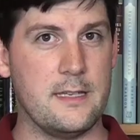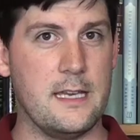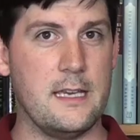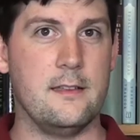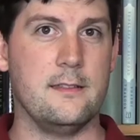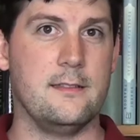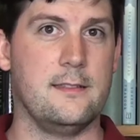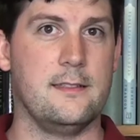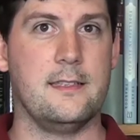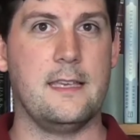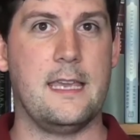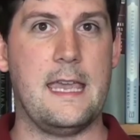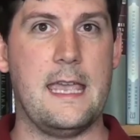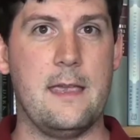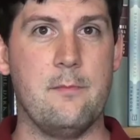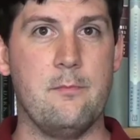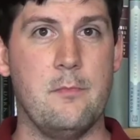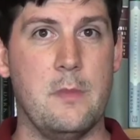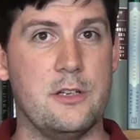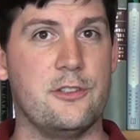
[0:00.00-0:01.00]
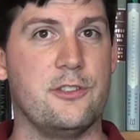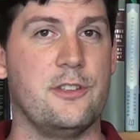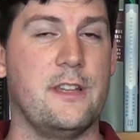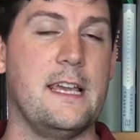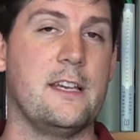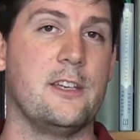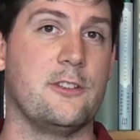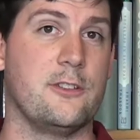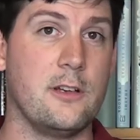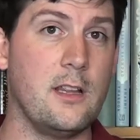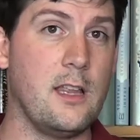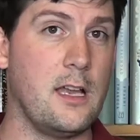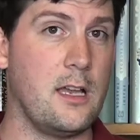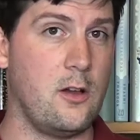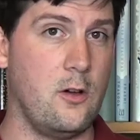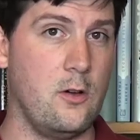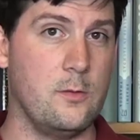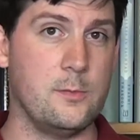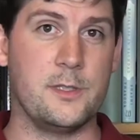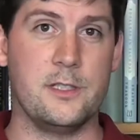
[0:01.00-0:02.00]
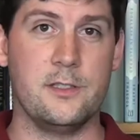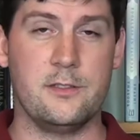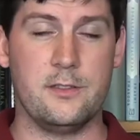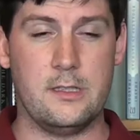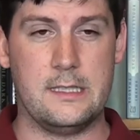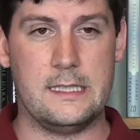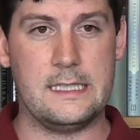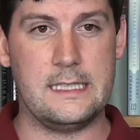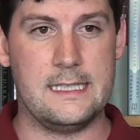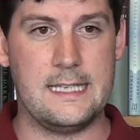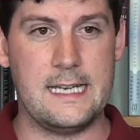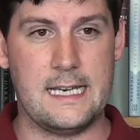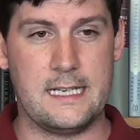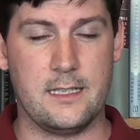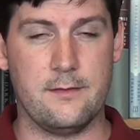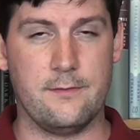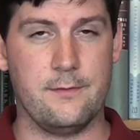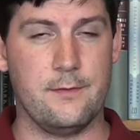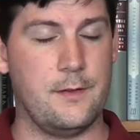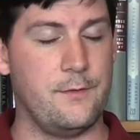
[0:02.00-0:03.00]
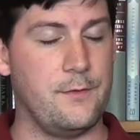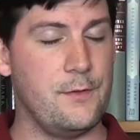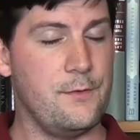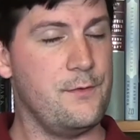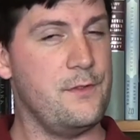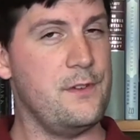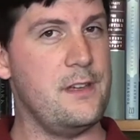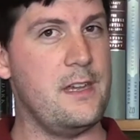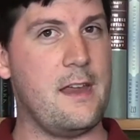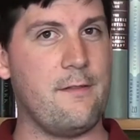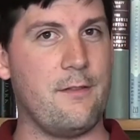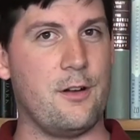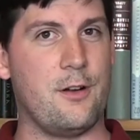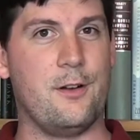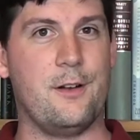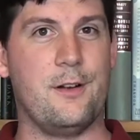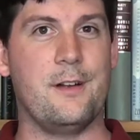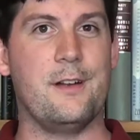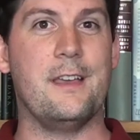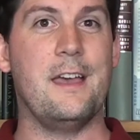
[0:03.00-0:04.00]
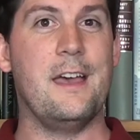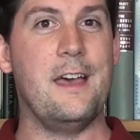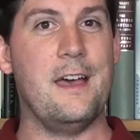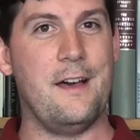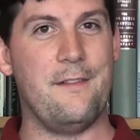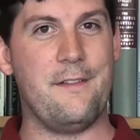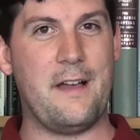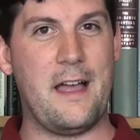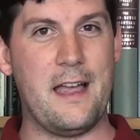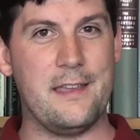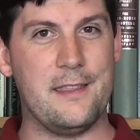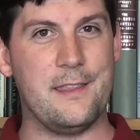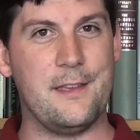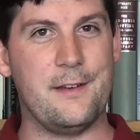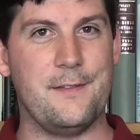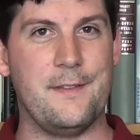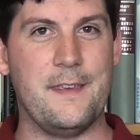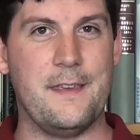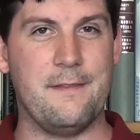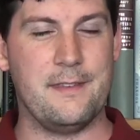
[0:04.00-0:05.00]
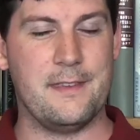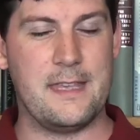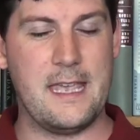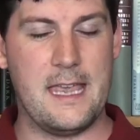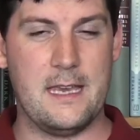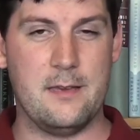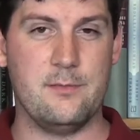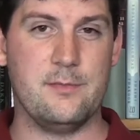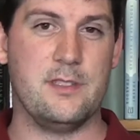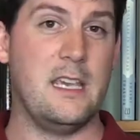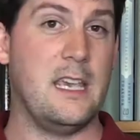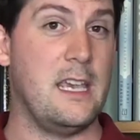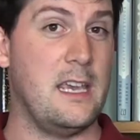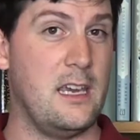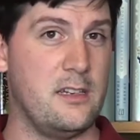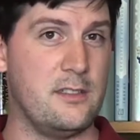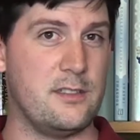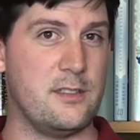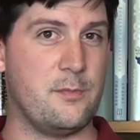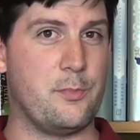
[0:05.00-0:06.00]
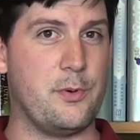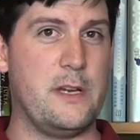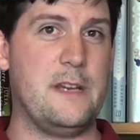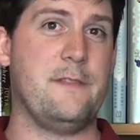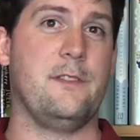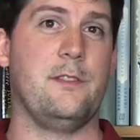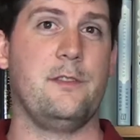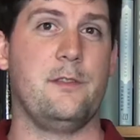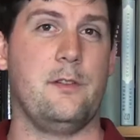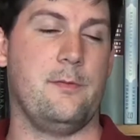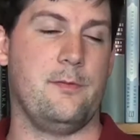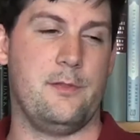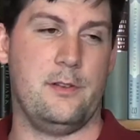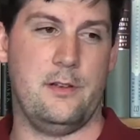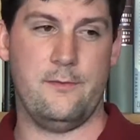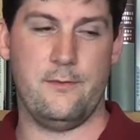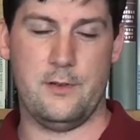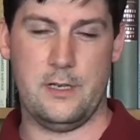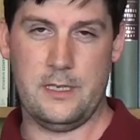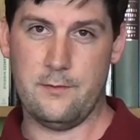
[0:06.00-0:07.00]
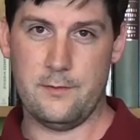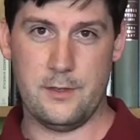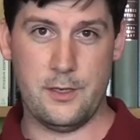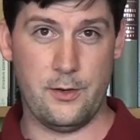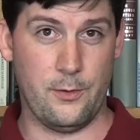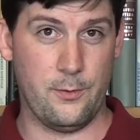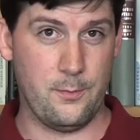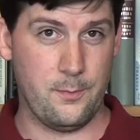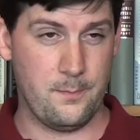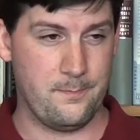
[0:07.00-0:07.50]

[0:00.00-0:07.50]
Tales is a game much like Sherlock Holmes Consulting Detective. If you've never heard of either of these games, here's a brief description of what you do.